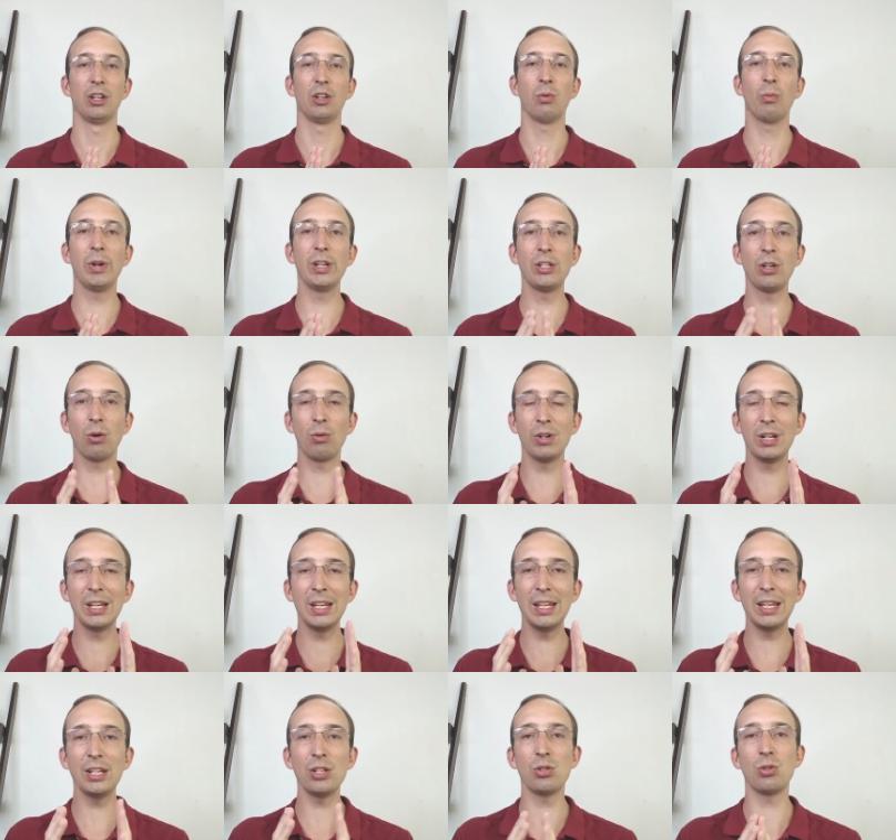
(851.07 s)
we don't
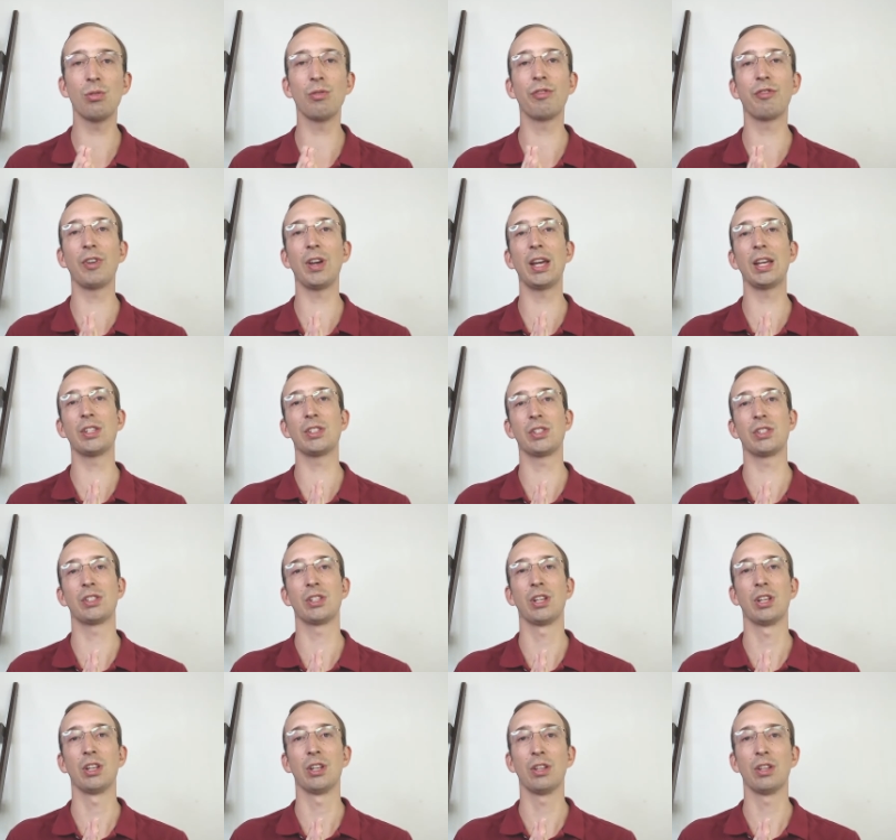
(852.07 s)
need to face